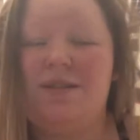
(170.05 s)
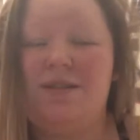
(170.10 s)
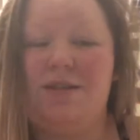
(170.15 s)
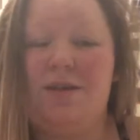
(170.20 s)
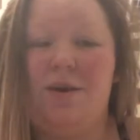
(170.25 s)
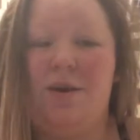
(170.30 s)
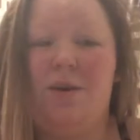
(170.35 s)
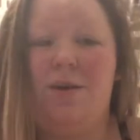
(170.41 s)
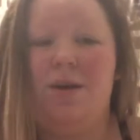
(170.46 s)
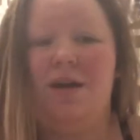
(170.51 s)

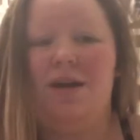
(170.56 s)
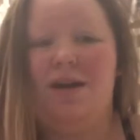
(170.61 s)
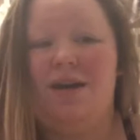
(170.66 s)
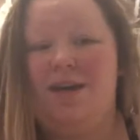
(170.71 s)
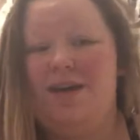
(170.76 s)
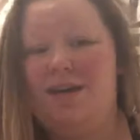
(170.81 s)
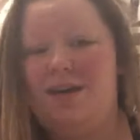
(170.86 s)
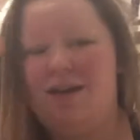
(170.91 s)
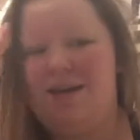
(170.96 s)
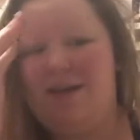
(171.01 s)
So
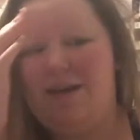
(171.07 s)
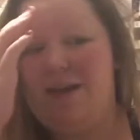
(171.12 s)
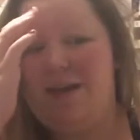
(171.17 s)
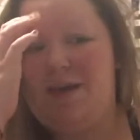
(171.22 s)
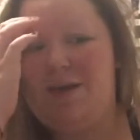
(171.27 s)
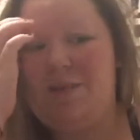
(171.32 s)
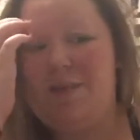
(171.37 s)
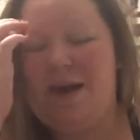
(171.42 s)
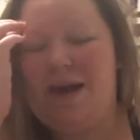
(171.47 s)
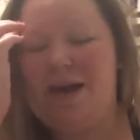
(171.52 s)

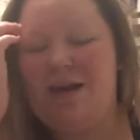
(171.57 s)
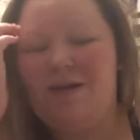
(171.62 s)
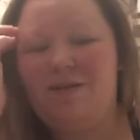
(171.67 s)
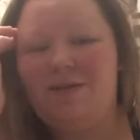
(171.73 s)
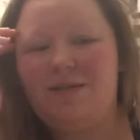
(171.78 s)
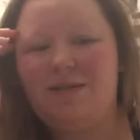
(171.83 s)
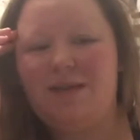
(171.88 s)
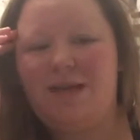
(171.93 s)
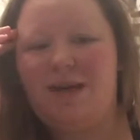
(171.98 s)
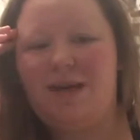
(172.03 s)
in my head I
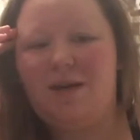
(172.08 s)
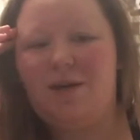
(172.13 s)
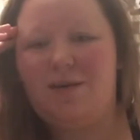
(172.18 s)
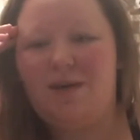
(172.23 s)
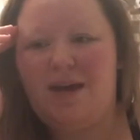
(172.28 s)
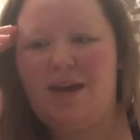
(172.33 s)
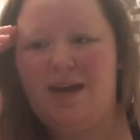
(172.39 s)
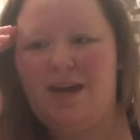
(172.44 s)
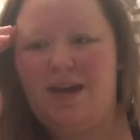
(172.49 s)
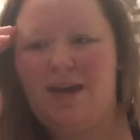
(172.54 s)
was just like,
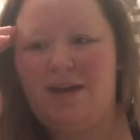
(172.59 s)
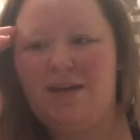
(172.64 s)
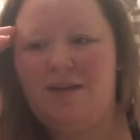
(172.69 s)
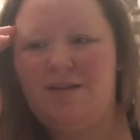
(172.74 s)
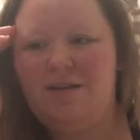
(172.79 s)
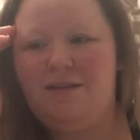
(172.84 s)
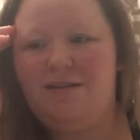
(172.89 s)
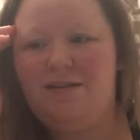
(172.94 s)
okay,